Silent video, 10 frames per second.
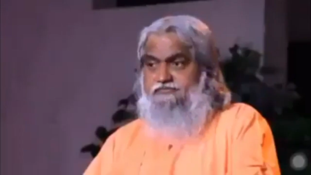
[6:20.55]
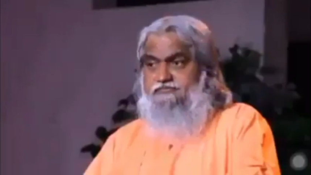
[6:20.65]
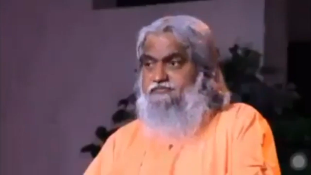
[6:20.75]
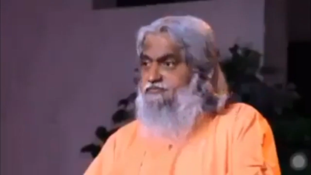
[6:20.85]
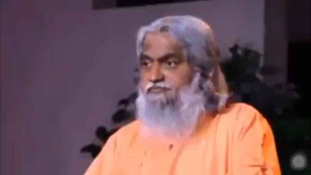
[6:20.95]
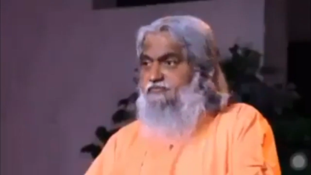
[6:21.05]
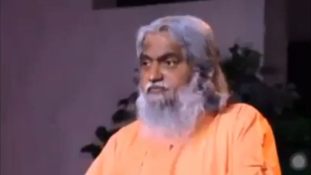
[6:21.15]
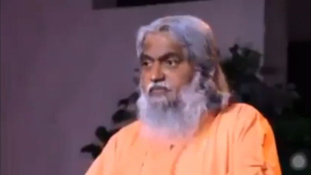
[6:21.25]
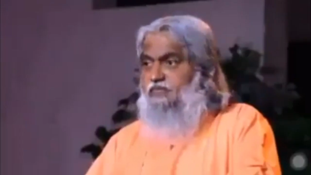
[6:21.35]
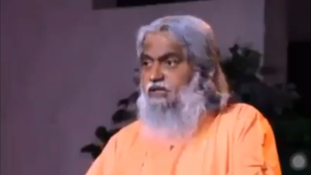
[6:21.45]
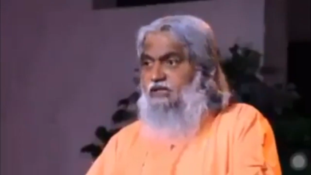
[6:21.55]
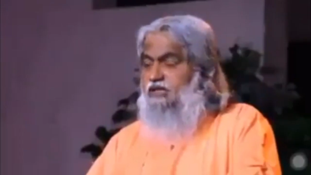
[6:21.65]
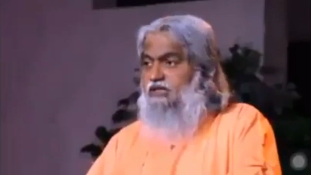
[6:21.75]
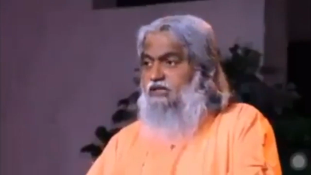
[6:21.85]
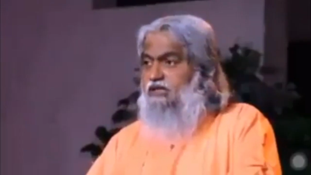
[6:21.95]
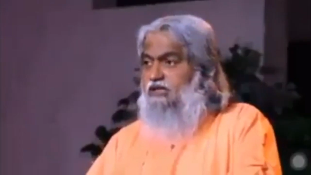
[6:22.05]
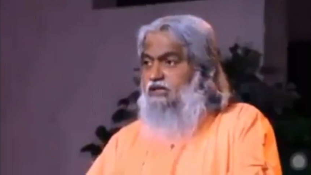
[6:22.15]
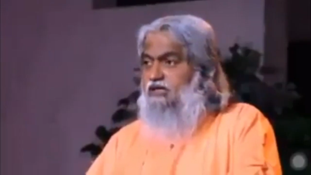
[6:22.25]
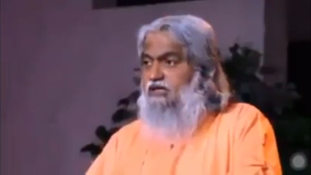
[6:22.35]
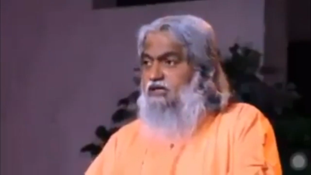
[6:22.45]

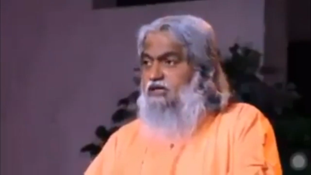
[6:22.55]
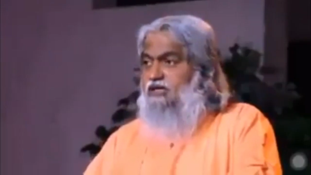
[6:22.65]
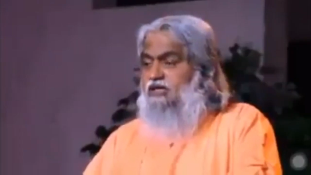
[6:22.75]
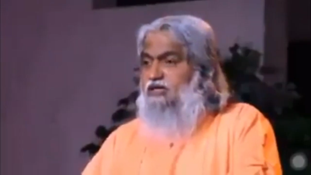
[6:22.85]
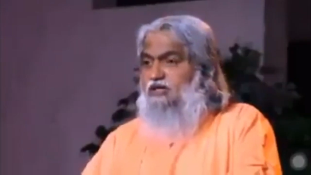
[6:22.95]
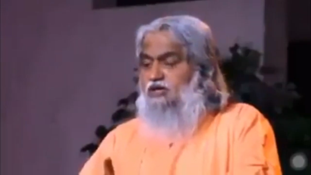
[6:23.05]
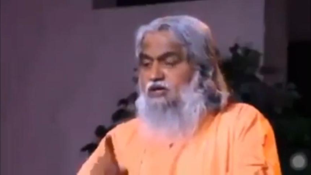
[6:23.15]
(no one is talking)